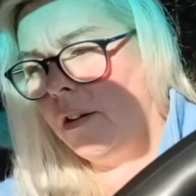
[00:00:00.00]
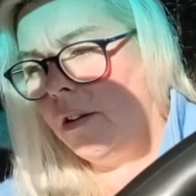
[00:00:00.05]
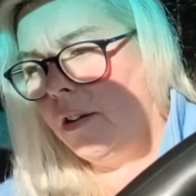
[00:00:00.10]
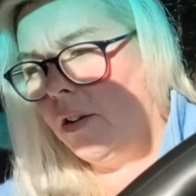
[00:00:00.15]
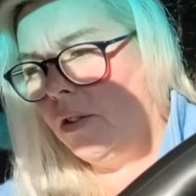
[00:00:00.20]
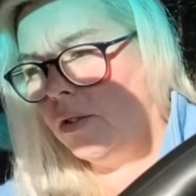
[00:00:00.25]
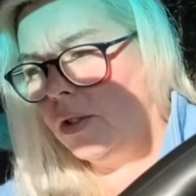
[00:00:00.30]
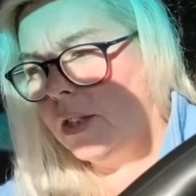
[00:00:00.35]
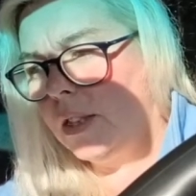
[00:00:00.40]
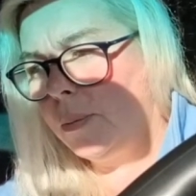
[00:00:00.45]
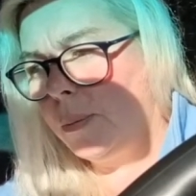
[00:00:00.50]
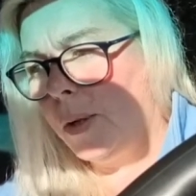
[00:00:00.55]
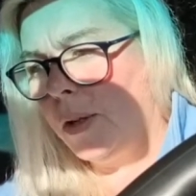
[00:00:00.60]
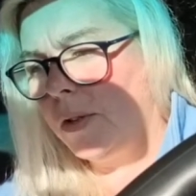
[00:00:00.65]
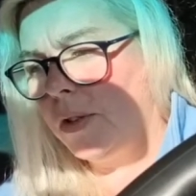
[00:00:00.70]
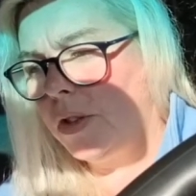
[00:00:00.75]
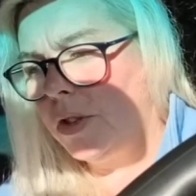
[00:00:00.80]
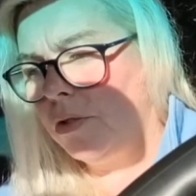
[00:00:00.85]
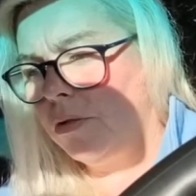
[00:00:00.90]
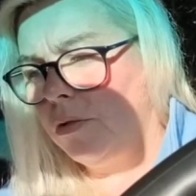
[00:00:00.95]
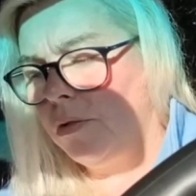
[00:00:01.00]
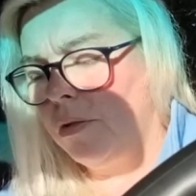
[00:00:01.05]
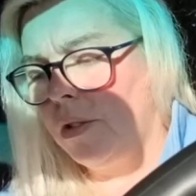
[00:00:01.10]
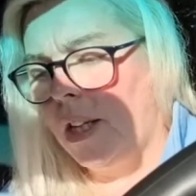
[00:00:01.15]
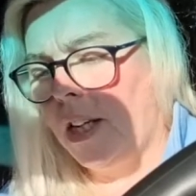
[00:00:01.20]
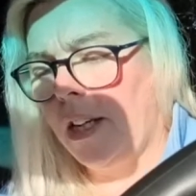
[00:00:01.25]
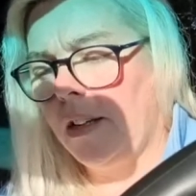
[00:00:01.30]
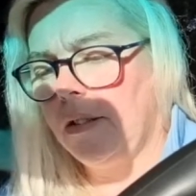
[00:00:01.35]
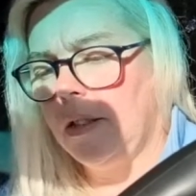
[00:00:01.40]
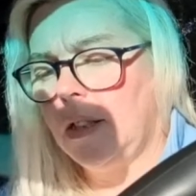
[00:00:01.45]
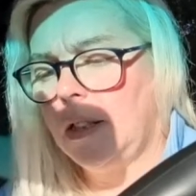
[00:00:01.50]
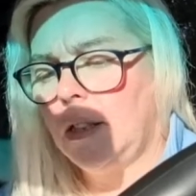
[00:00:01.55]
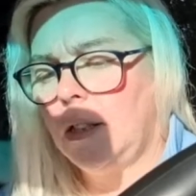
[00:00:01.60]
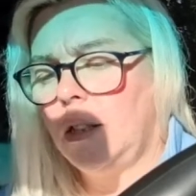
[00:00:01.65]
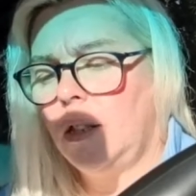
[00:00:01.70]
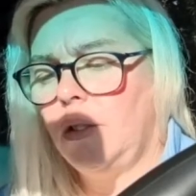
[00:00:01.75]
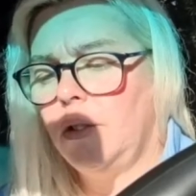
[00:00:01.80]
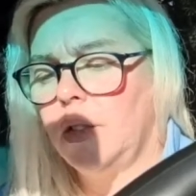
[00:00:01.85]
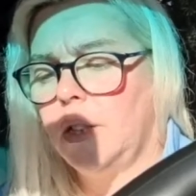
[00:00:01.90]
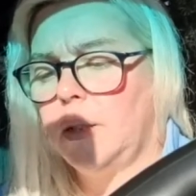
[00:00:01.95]
your spiritual gifts,
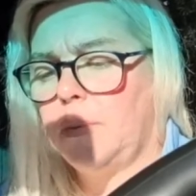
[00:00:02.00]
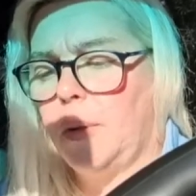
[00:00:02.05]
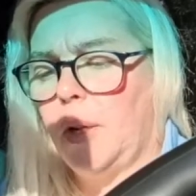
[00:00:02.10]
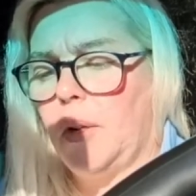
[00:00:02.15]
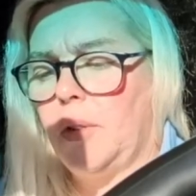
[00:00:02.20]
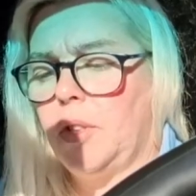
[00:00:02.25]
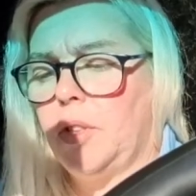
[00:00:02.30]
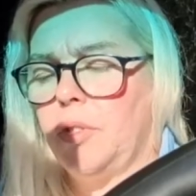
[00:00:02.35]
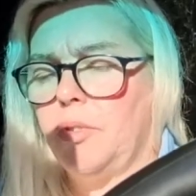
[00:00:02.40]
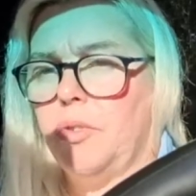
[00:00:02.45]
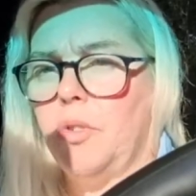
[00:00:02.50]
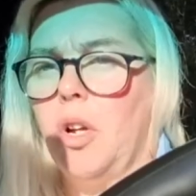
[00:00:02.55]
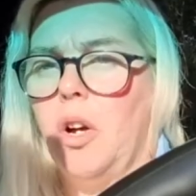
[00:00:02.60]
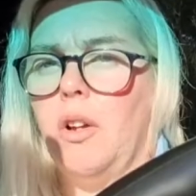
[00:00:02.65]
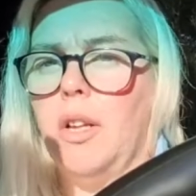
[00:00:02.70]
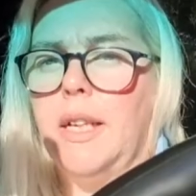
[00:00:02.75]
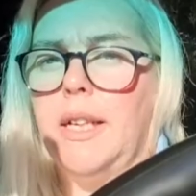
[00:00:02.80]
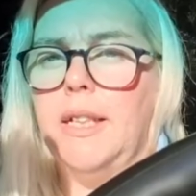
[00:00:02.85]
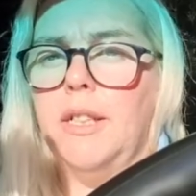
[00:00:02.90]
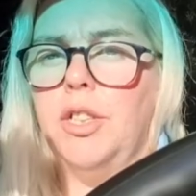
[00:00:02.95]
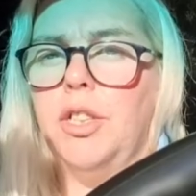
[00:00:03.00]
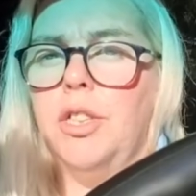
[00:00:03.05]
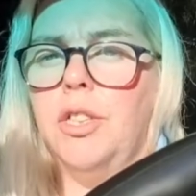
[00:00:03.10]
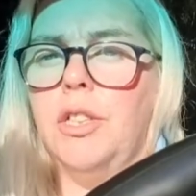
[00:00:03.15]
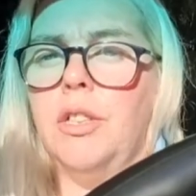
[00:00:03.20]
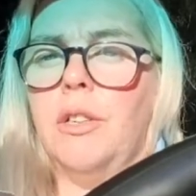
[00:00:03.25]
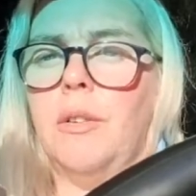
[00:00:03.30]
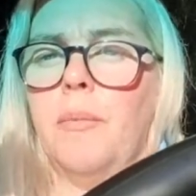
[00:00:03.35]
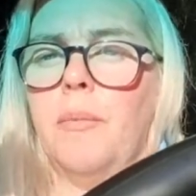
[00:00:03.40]
your spiritual knowledge,